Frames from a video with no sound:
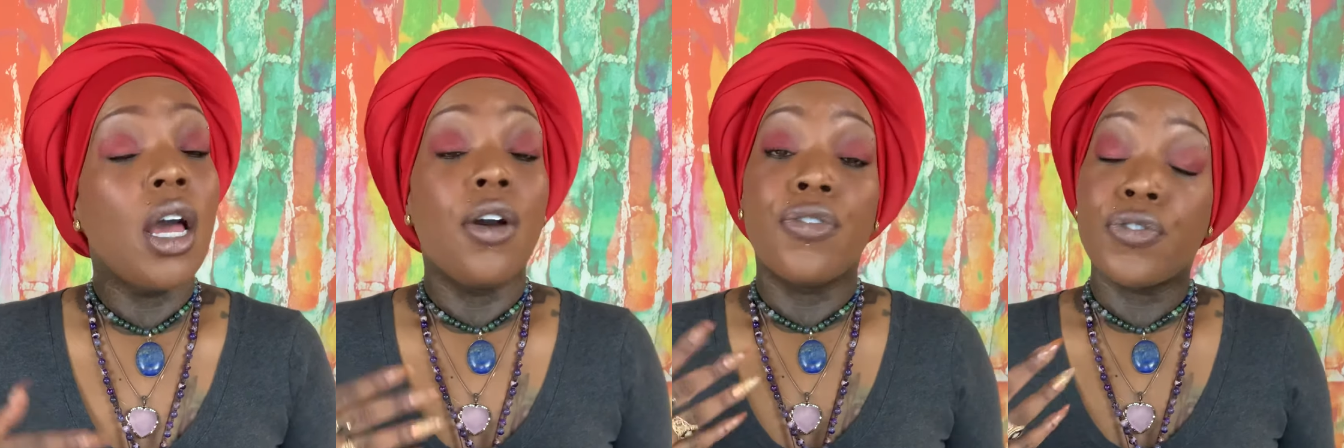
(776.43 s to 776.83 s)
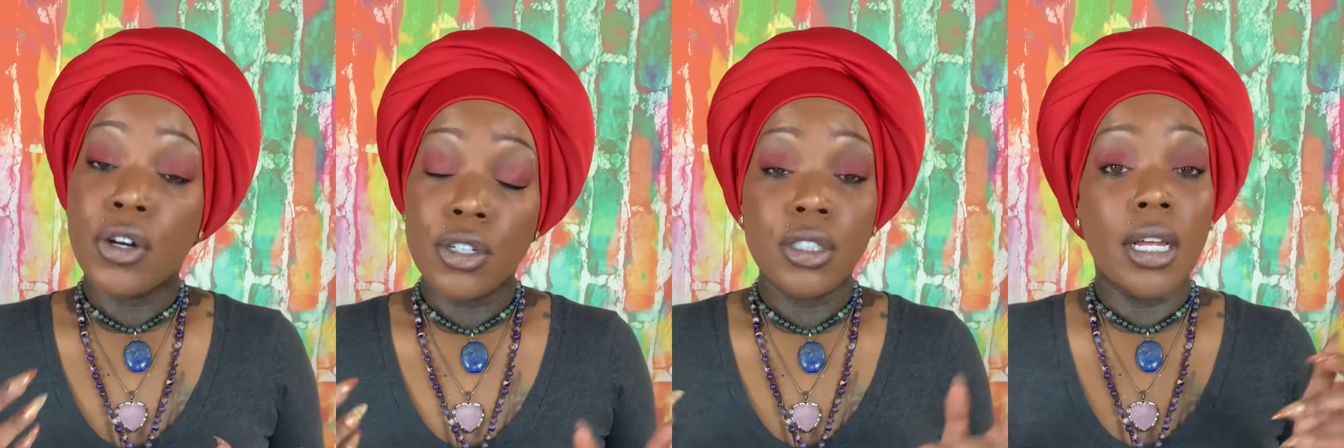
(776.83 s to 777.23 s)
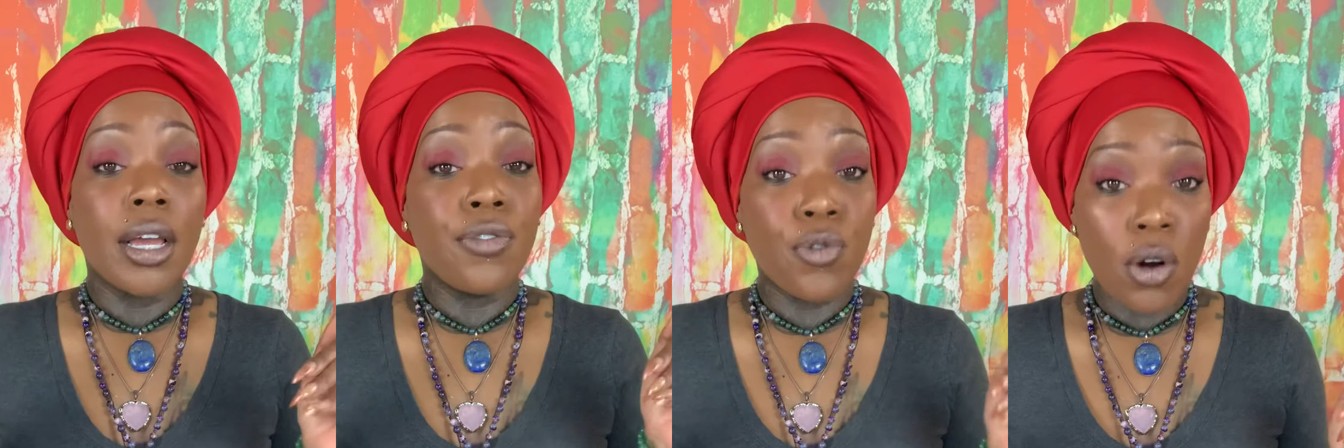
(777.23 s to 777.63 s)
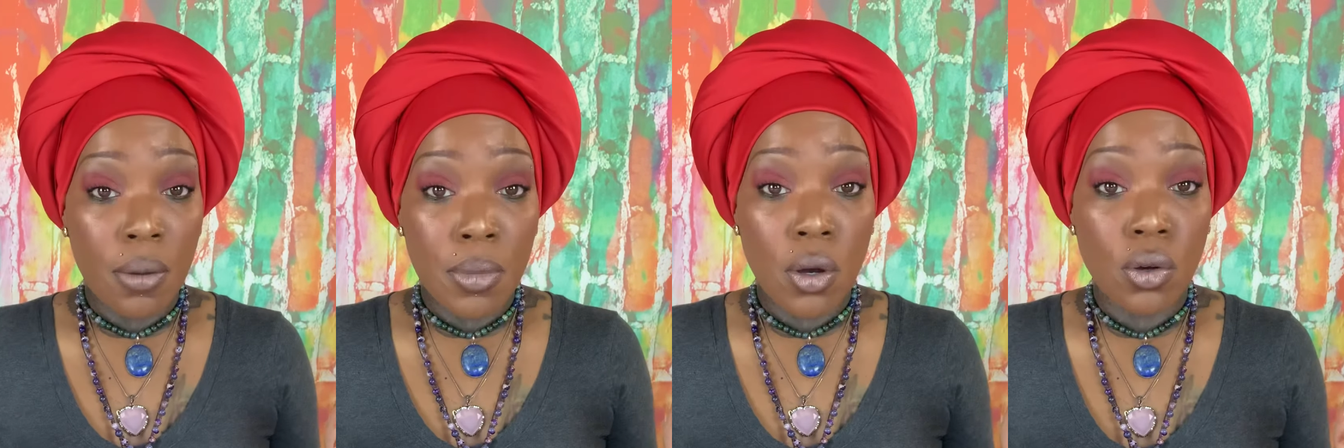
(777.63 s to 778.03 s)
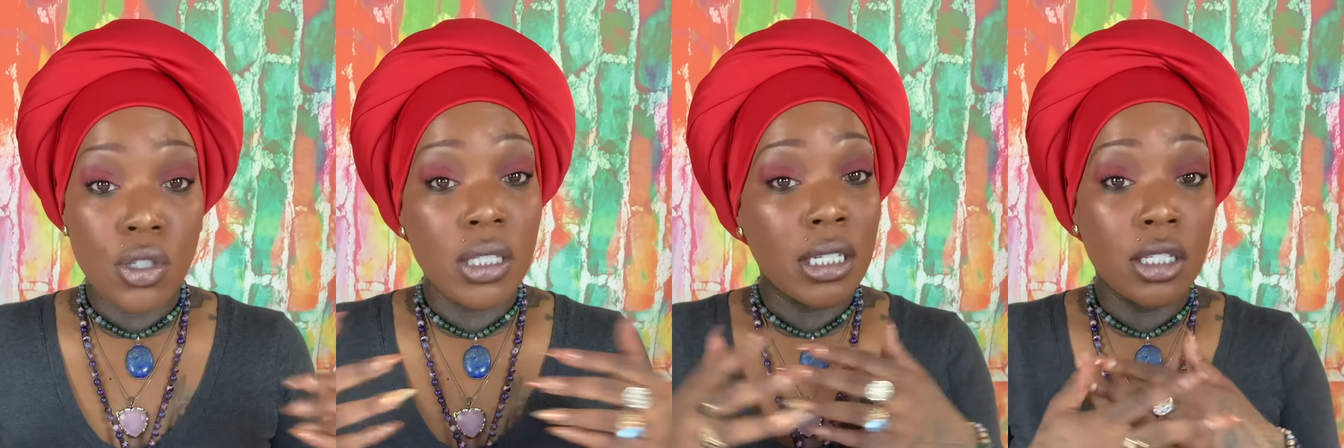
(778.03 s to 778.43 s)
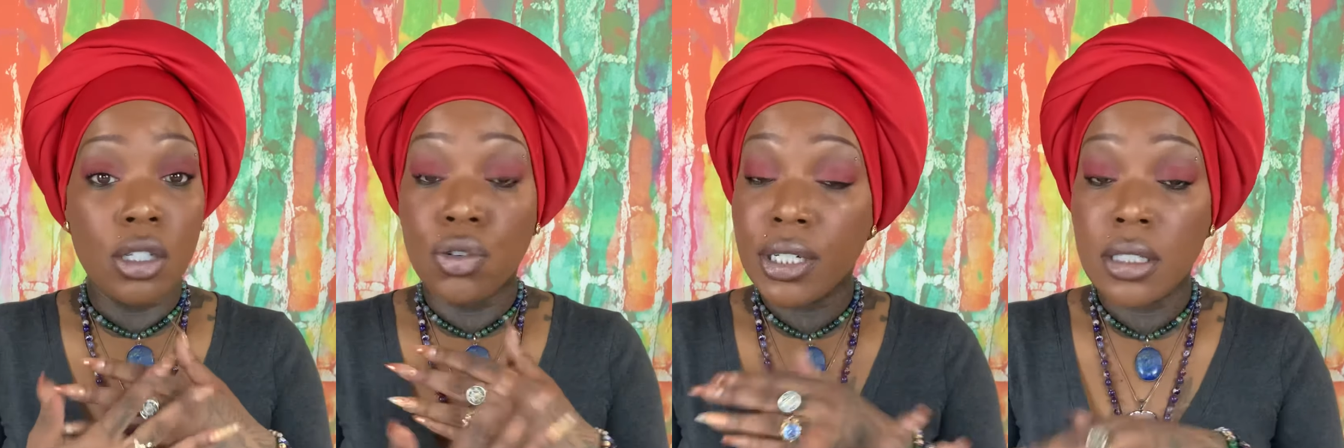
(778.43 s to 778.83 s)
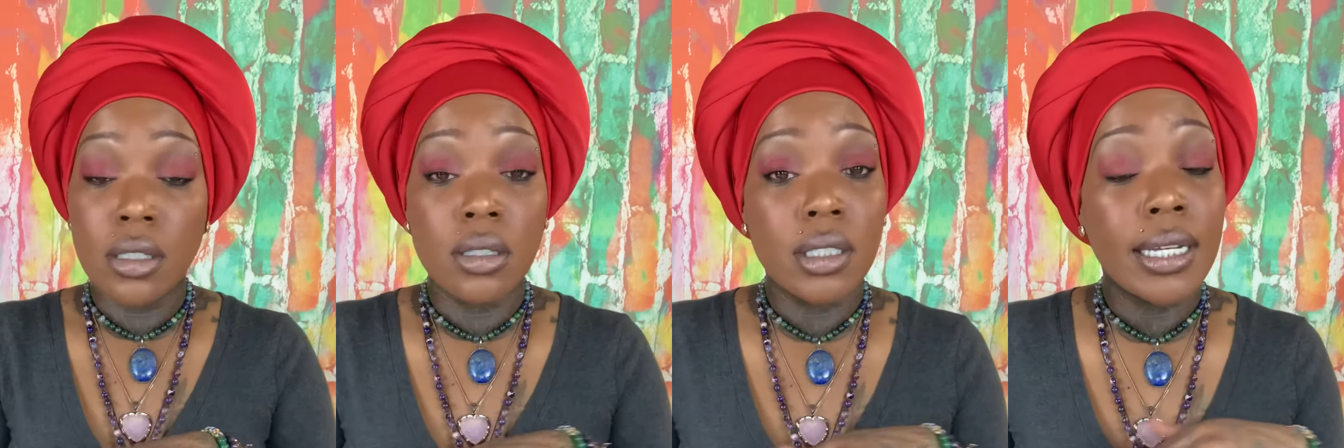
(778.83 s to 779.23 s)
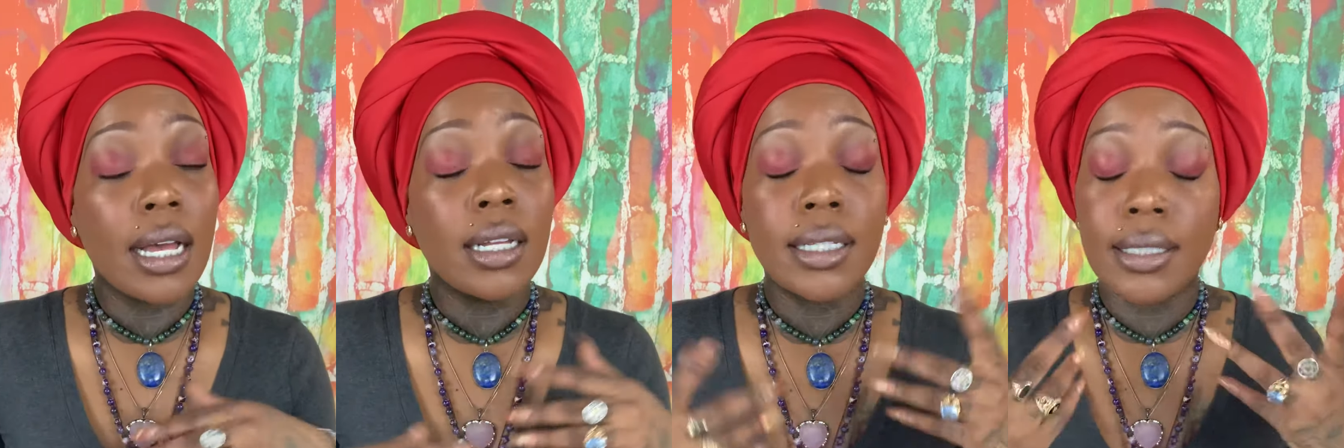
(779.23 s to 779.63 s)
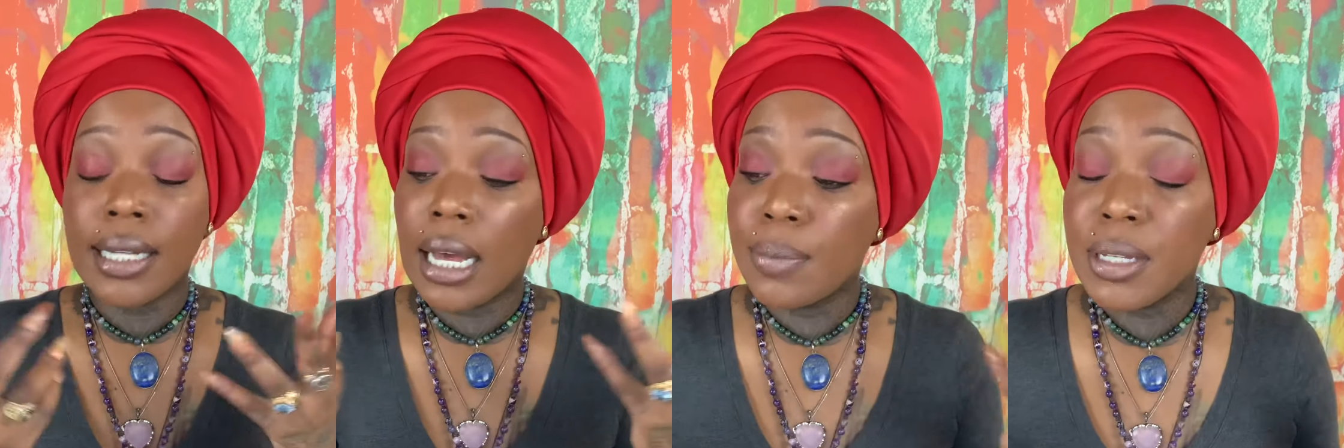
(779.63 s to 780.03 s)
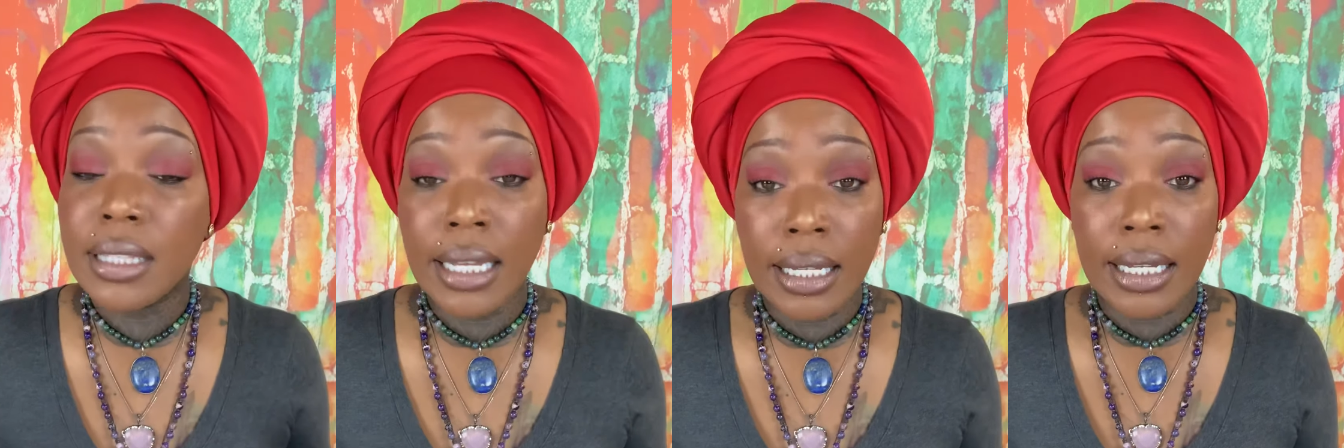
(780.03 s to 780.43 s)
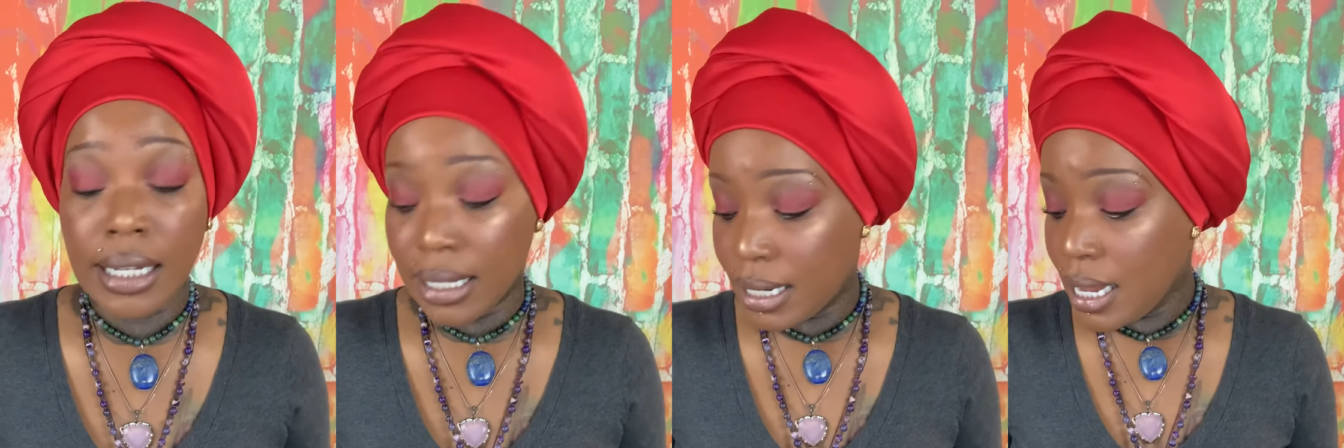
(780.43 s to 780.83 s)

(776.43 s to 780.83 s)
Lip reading: First and foremost, the crystals, y'all be thinking,